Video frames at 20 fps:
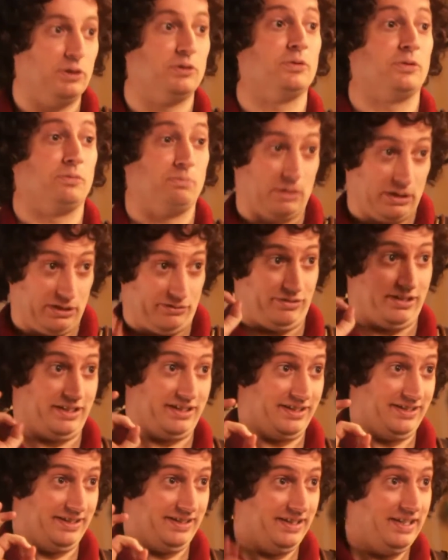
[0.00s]
Which was
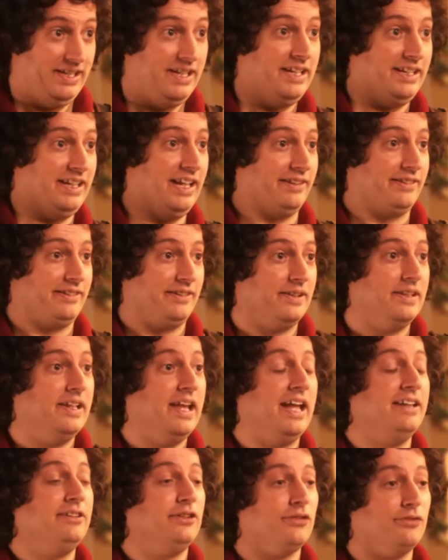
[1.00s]
perfect. Yes,
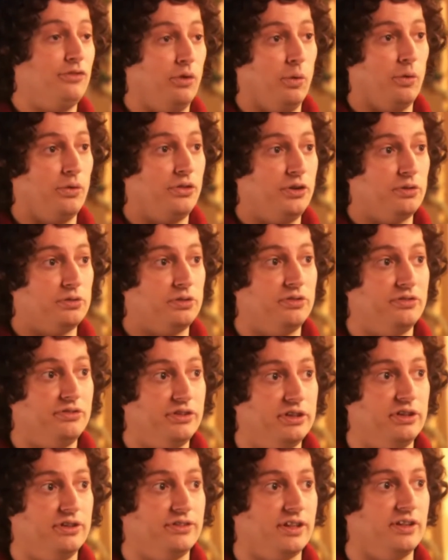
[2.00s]
henceforth, you're to
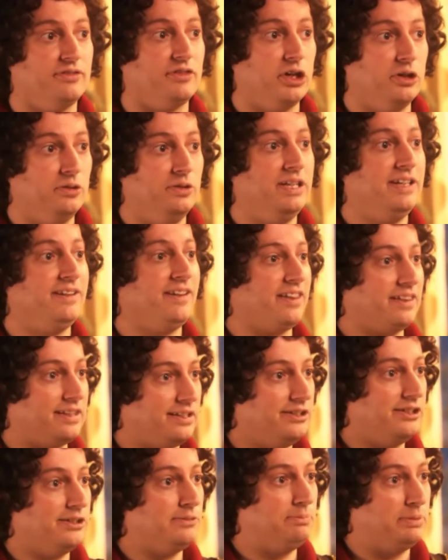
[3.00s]
refer to yourself only in the
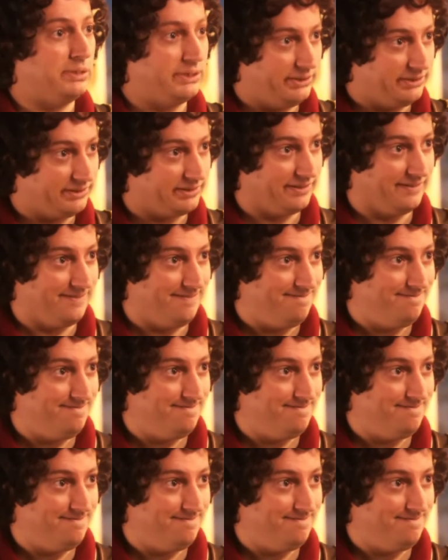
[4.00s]
third person.